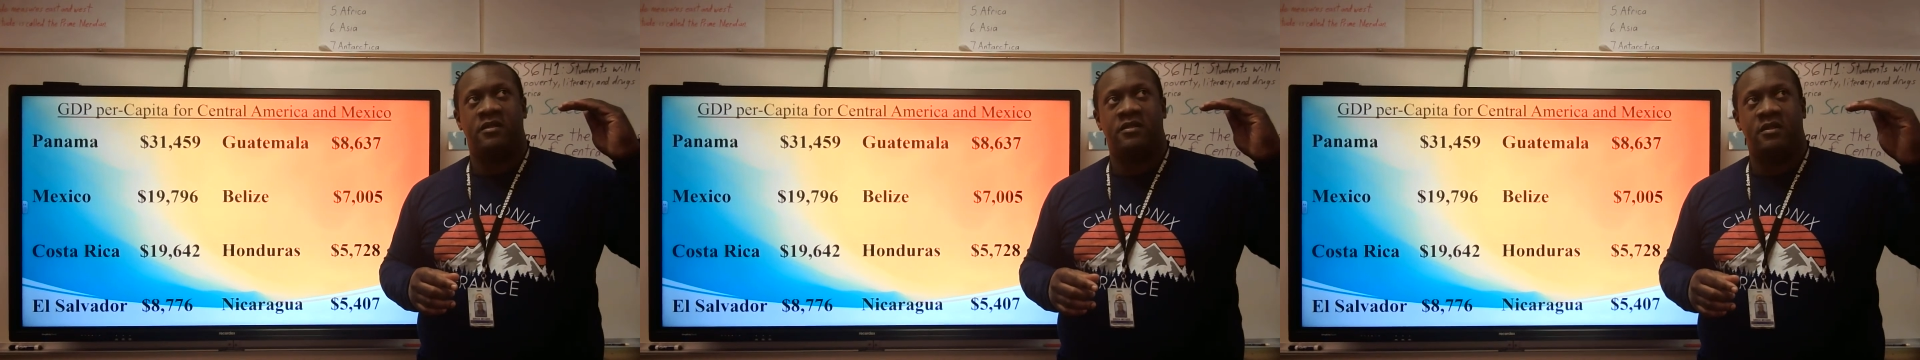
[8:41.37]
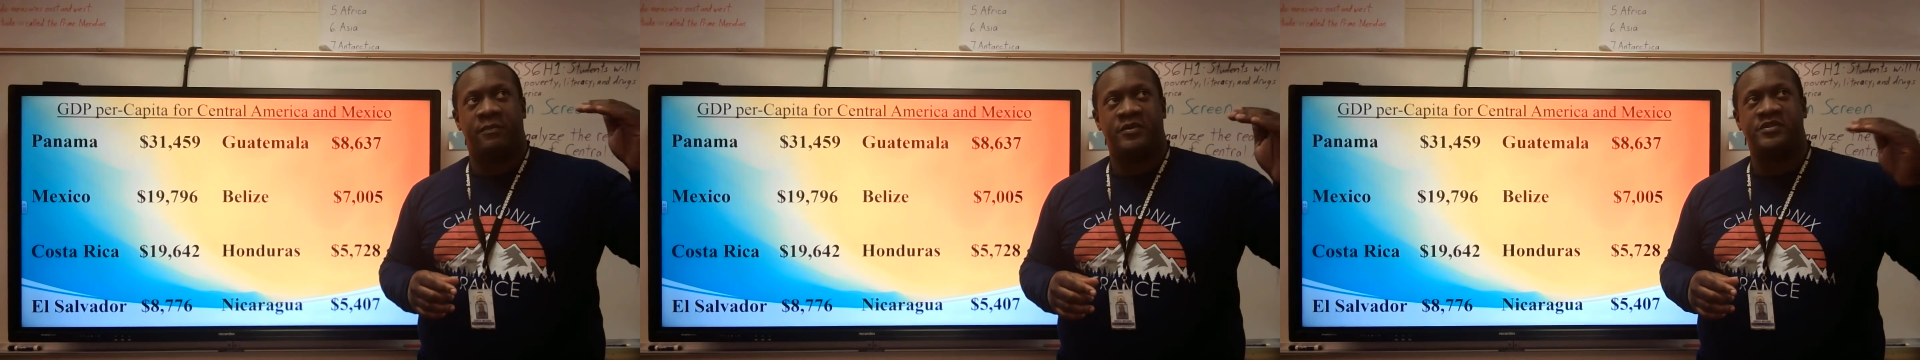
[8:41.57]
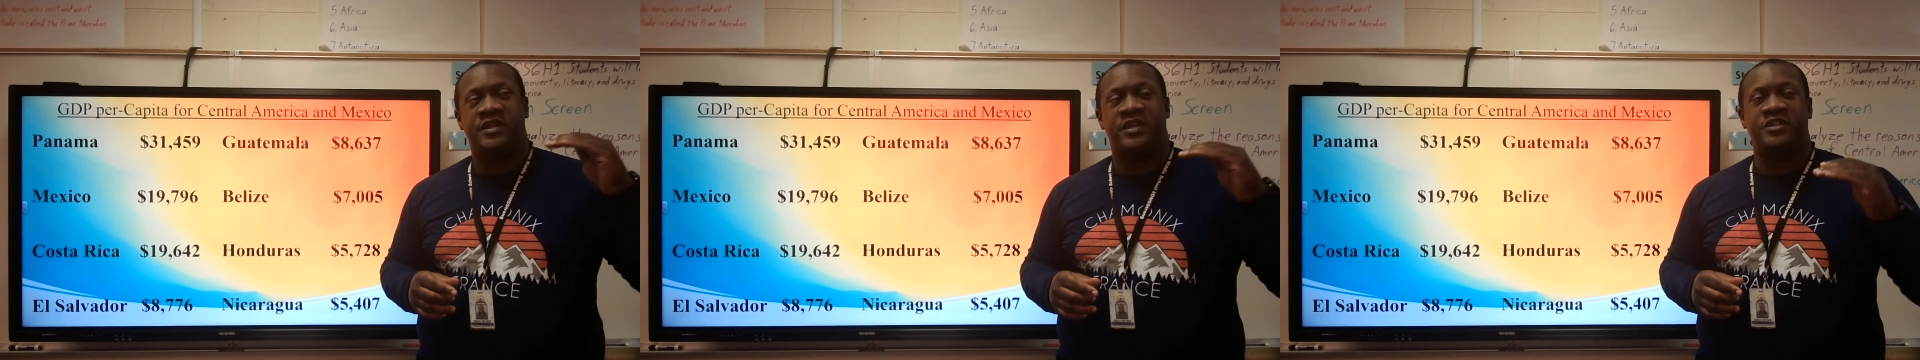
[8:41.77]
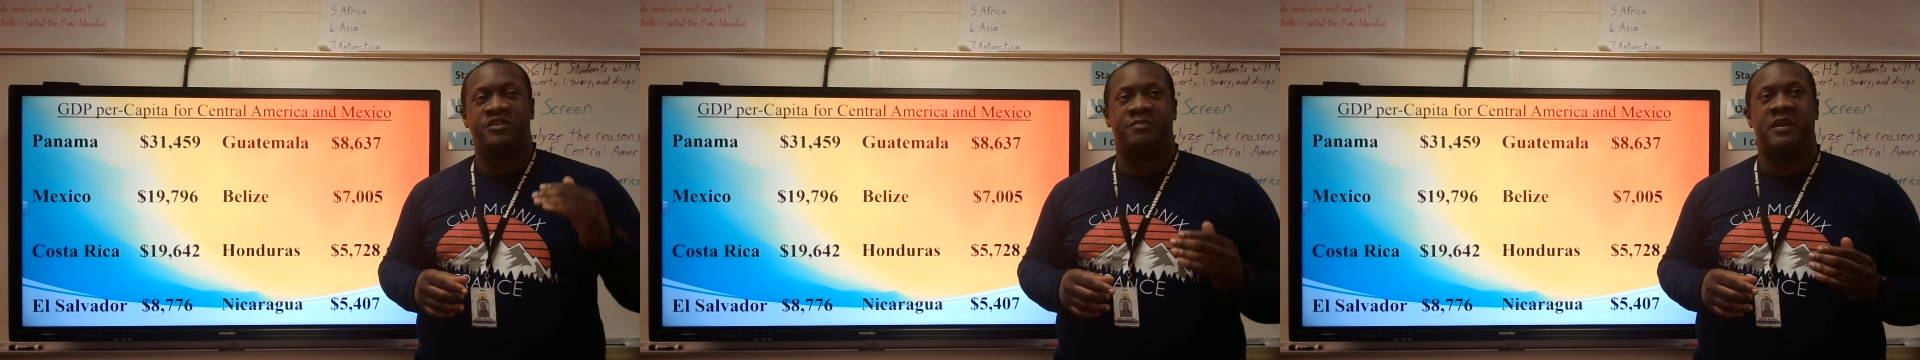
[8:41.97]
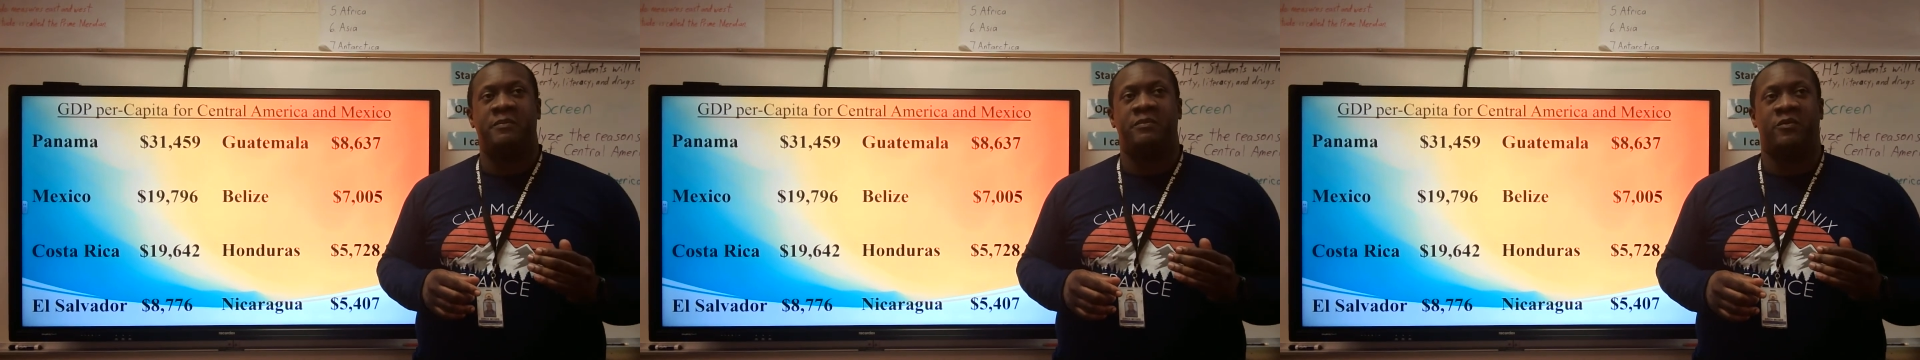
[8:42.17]
the percentage
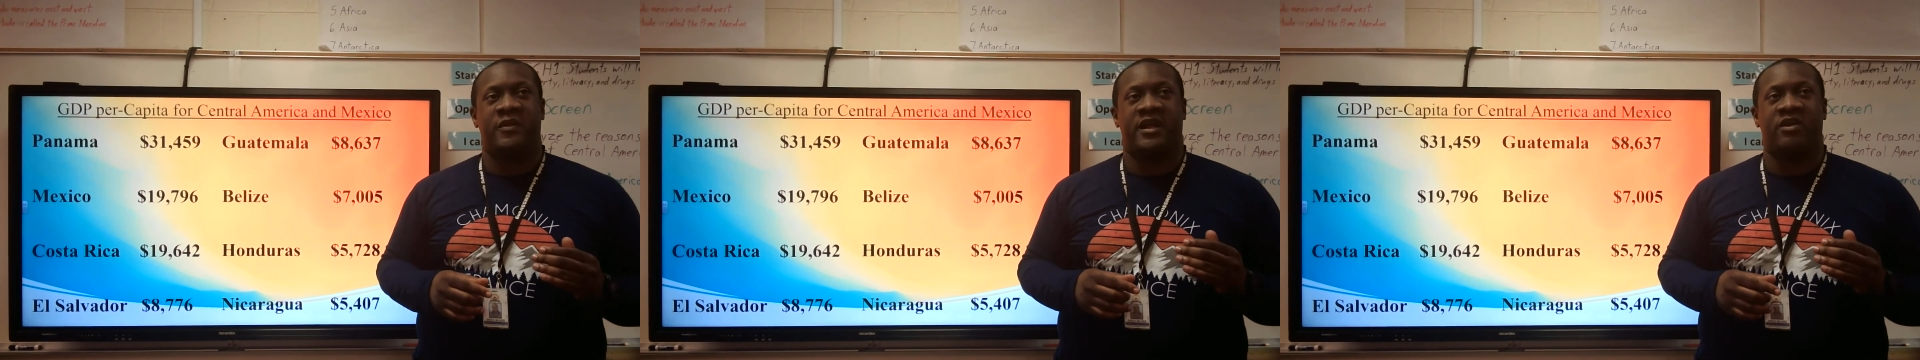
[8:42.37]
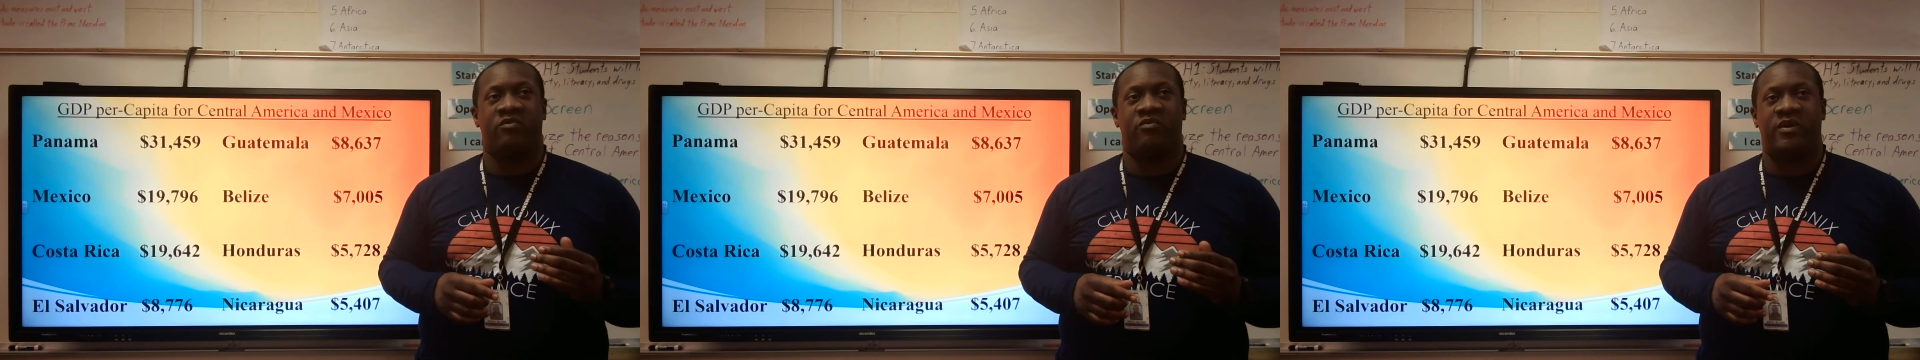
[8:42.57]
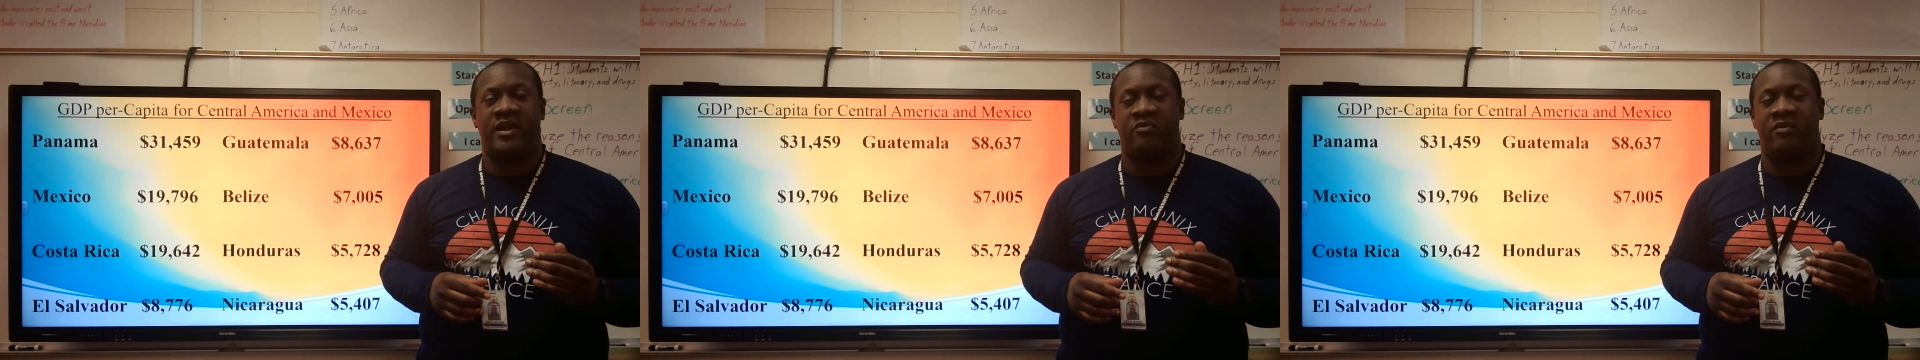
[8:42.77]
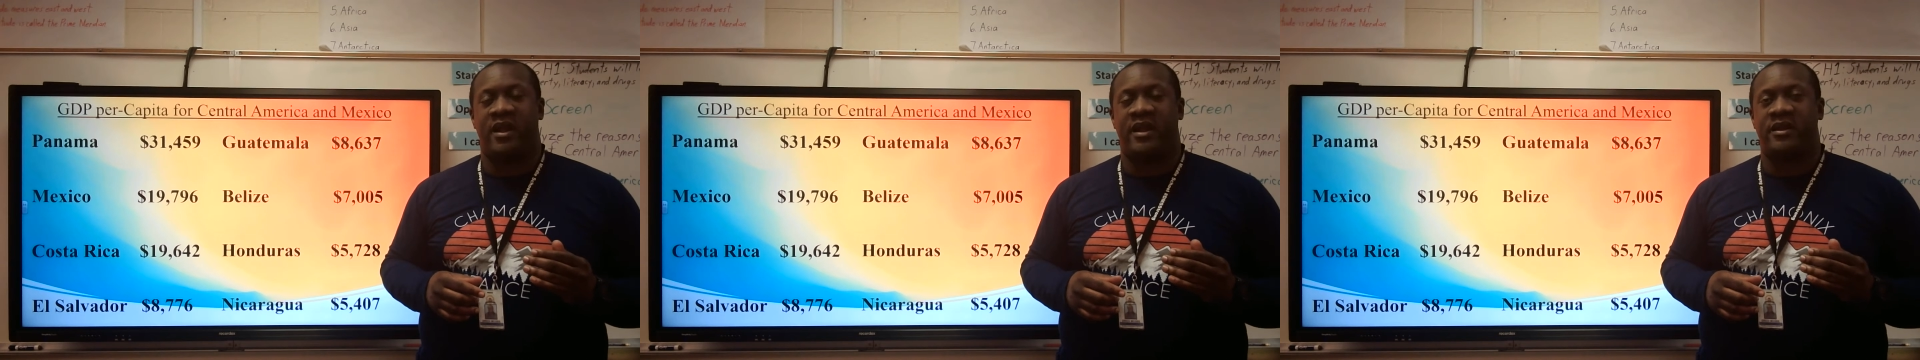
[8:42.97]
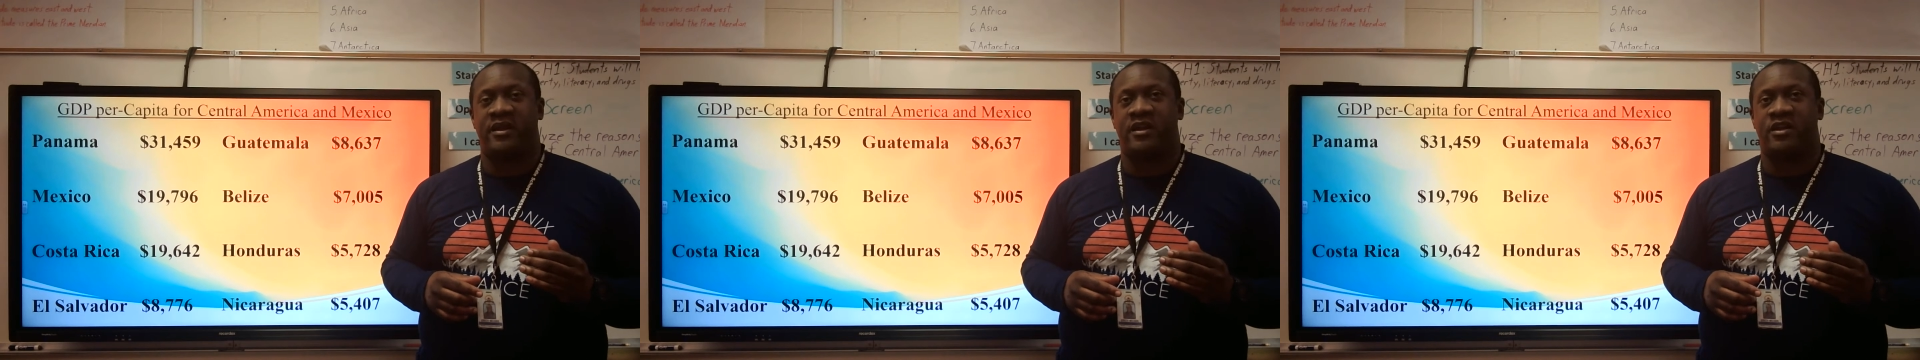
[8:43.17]
of people that can read and write in the